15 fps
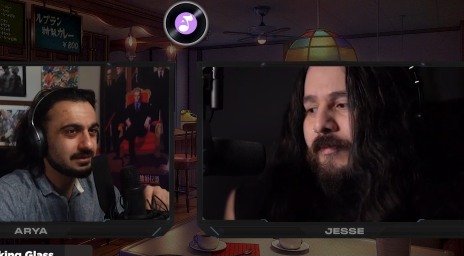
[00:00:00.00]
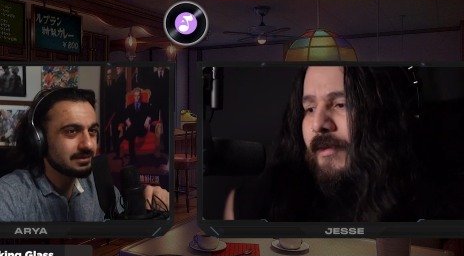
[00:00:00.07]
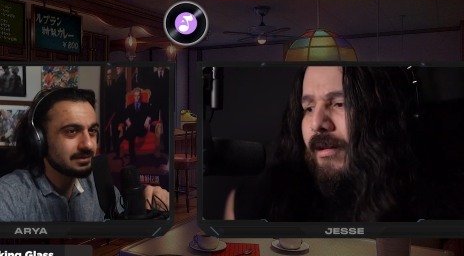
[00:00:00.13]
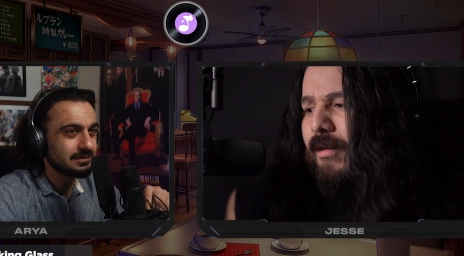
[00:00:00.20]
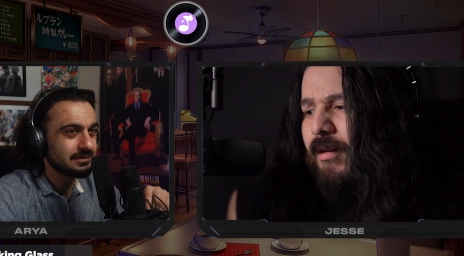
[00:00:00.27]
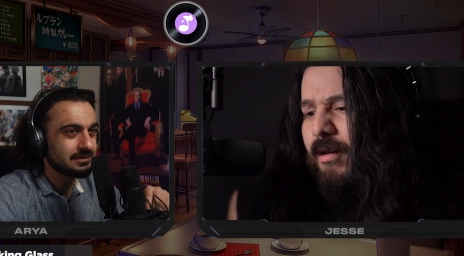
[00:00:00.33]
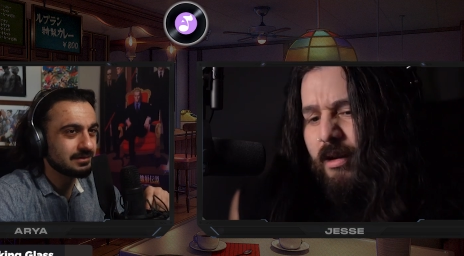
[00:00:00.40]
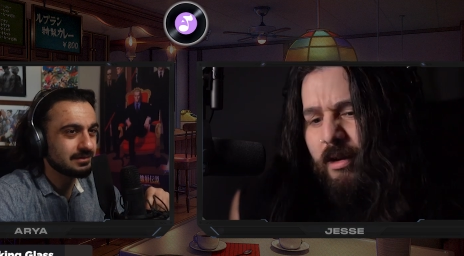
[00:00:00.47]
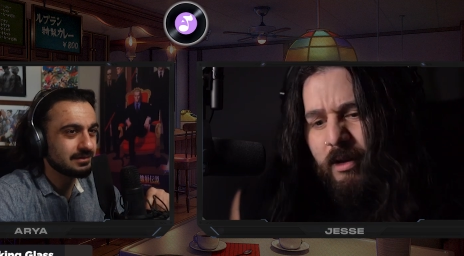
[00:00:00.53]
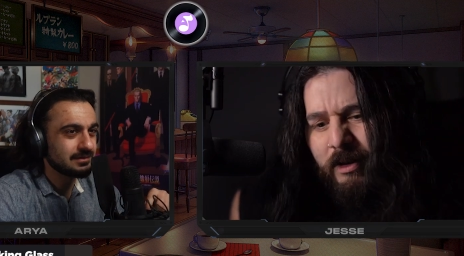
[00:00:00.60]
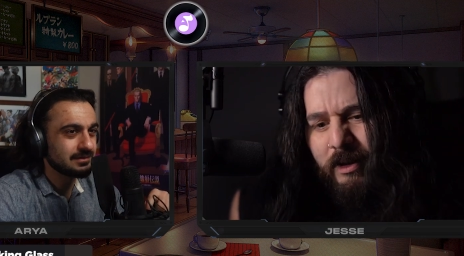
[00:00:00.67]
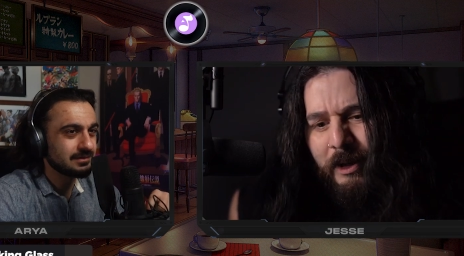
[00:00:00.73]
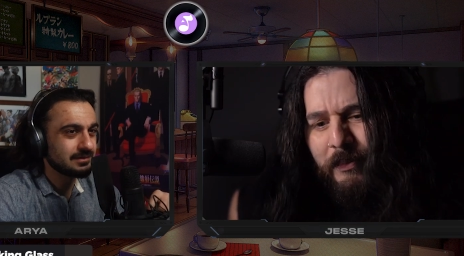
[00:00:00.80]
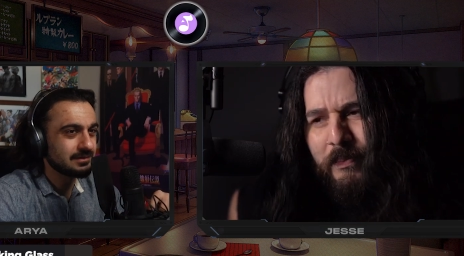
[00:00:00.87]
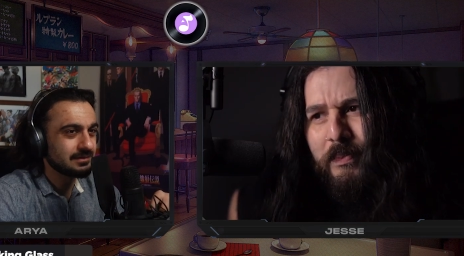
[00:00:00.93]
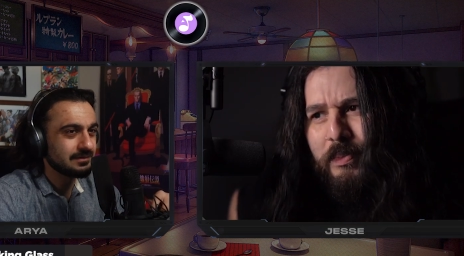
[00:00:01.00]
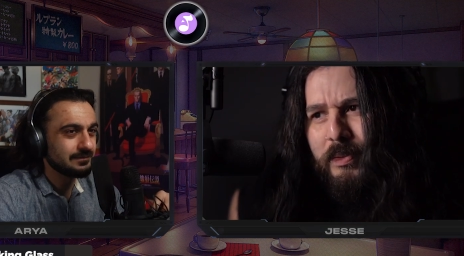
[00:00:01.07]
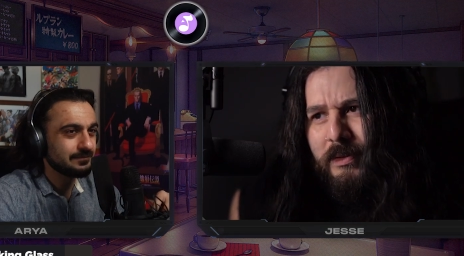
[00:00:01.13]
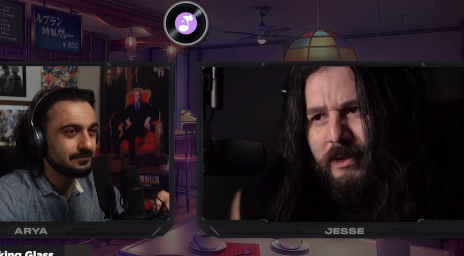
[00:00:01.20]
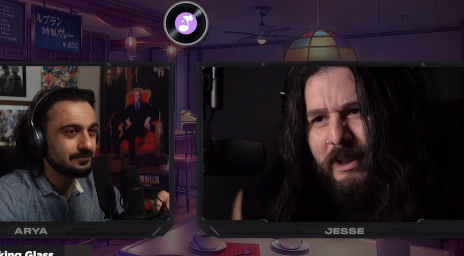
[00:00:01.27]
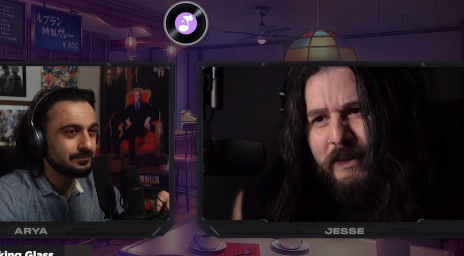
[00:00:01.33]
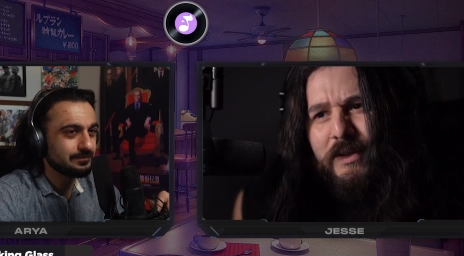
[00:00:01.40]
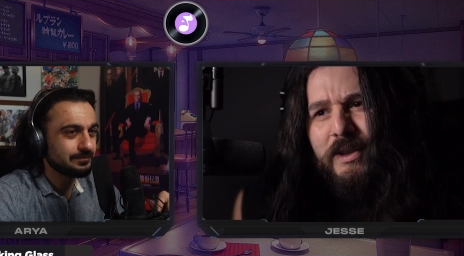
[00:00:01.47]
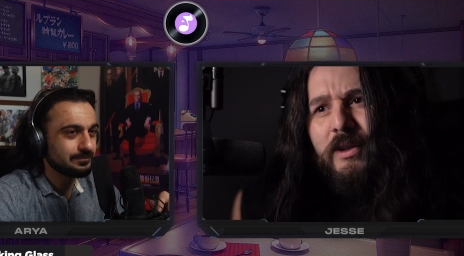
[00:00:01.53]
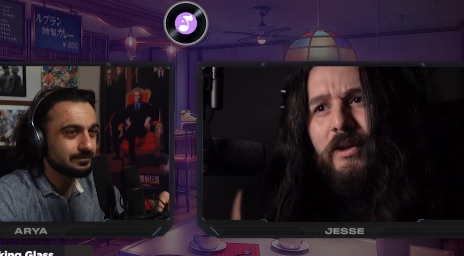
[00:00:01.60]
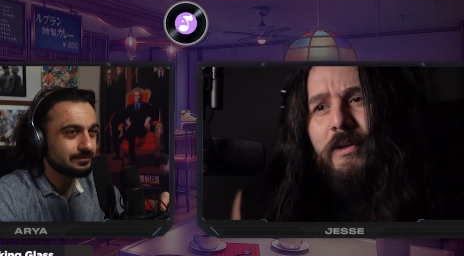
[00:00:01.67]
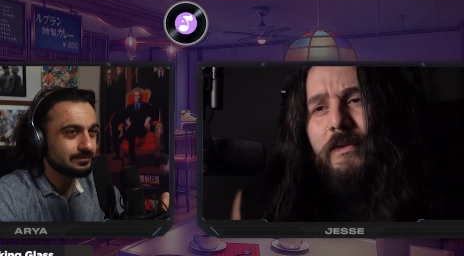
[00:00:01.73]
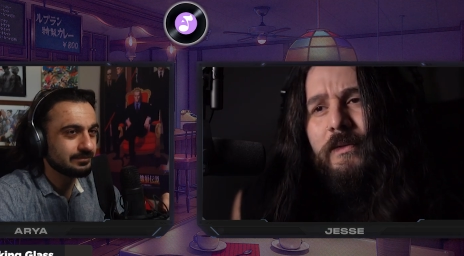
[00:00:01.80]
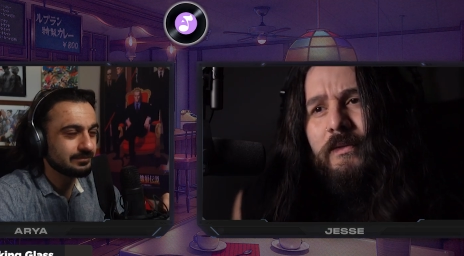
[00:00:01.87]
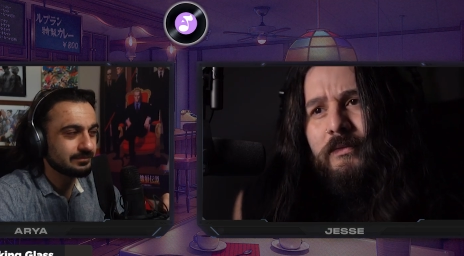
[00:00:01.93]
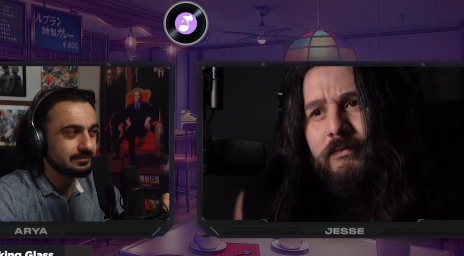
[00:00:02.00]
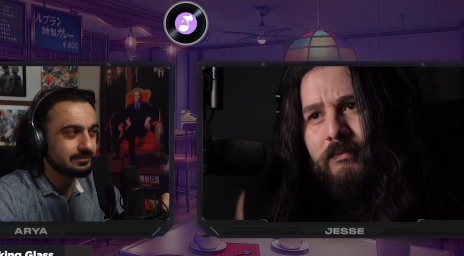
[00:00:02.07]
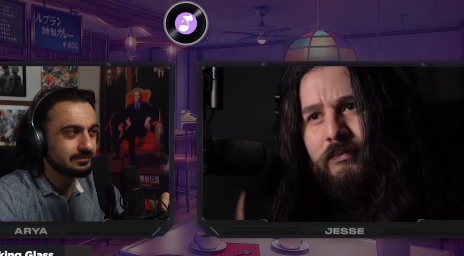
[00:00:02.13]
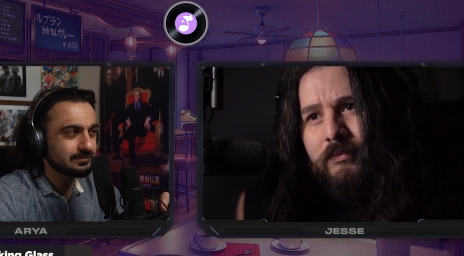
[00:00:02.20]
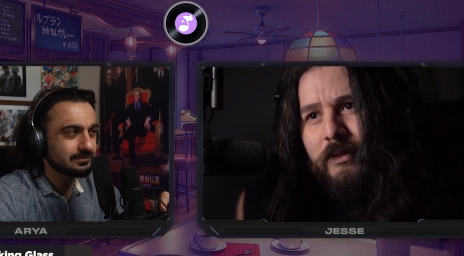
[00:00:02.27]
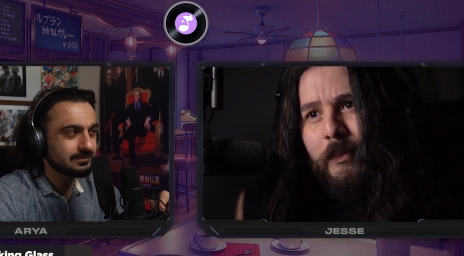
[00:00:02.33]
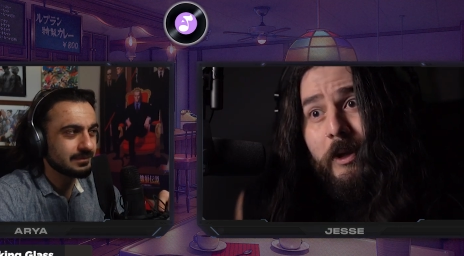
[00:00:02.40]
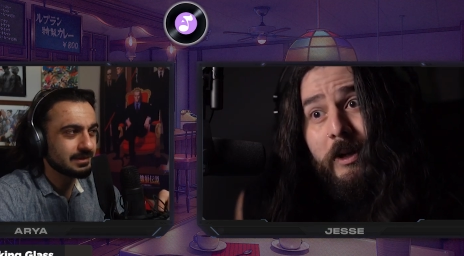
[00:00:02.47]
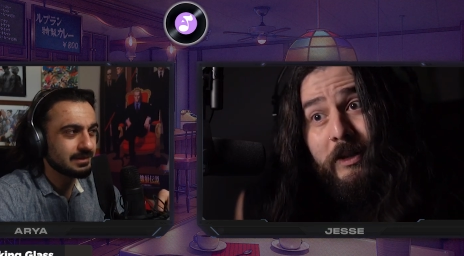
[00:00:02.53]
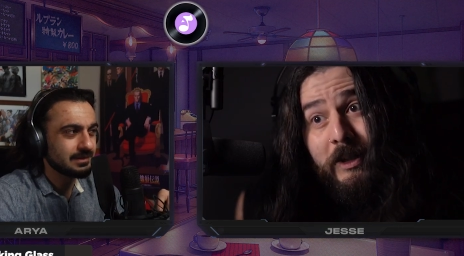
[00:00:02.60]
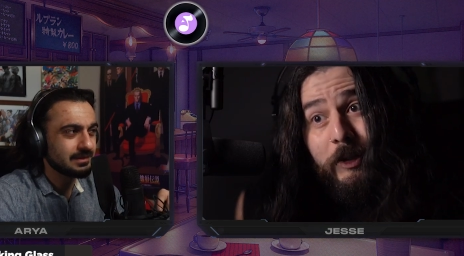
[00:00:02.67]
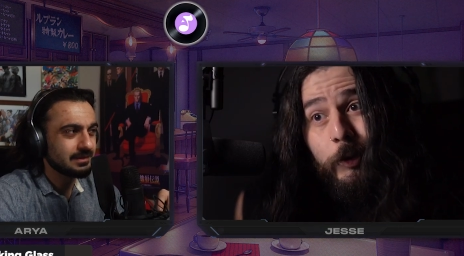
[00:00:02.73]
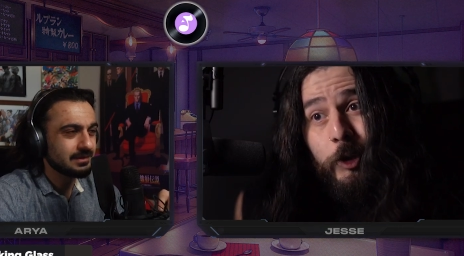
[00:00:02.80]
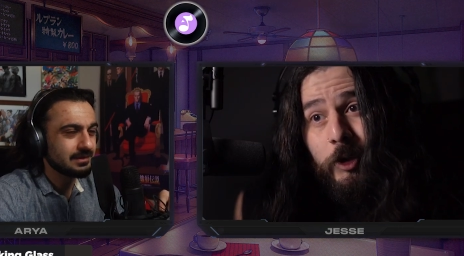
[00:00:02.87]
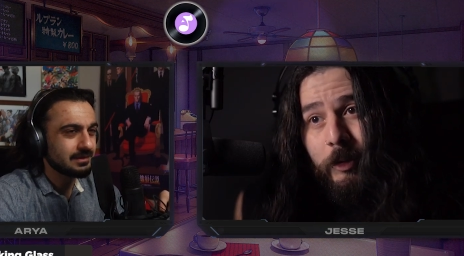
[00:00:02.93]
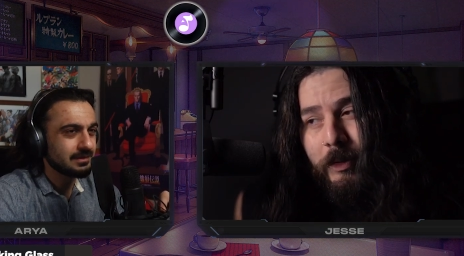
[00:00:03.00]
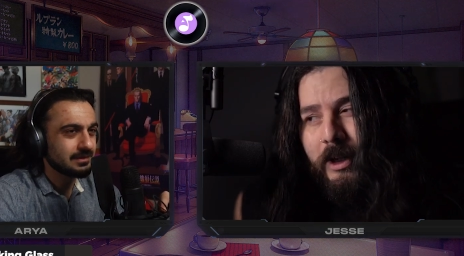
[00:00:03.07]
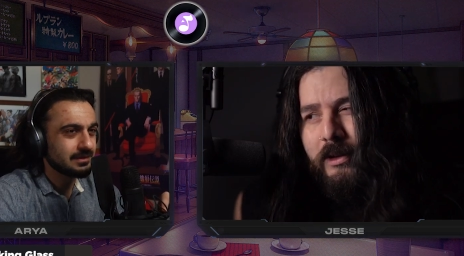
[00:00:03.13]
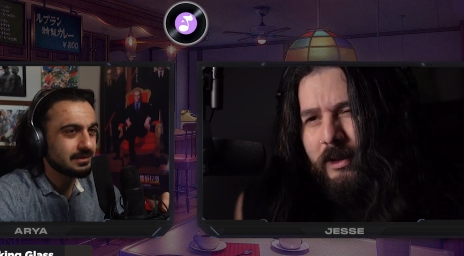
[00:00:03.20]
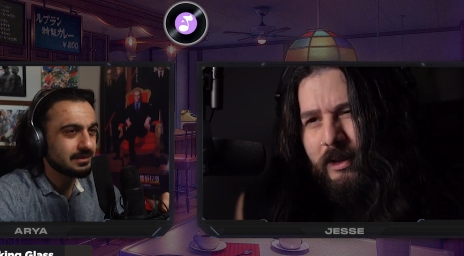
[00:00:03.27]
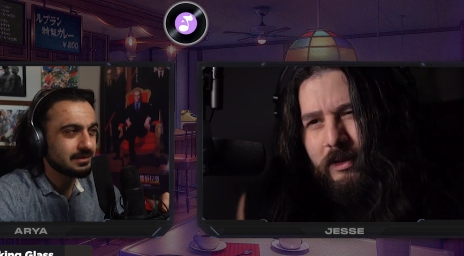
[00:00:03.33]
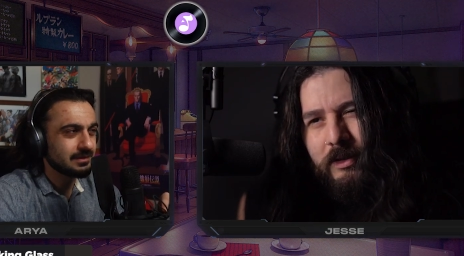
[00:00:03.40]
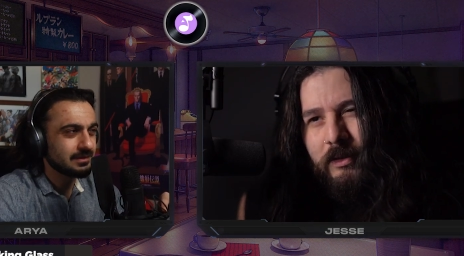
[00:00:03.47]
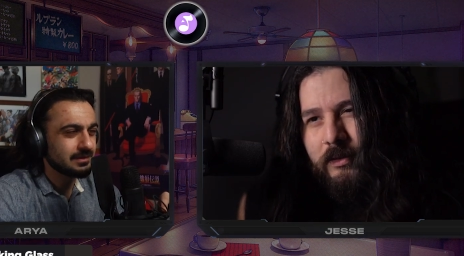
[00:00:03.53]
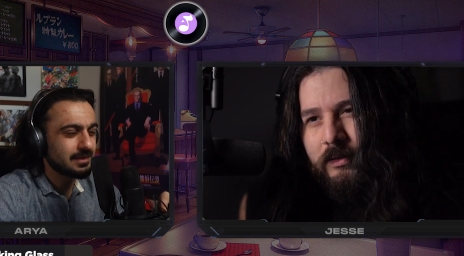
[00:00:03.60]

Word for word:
Speaker 1: I believe so. I'm not entirely sure, but I think so.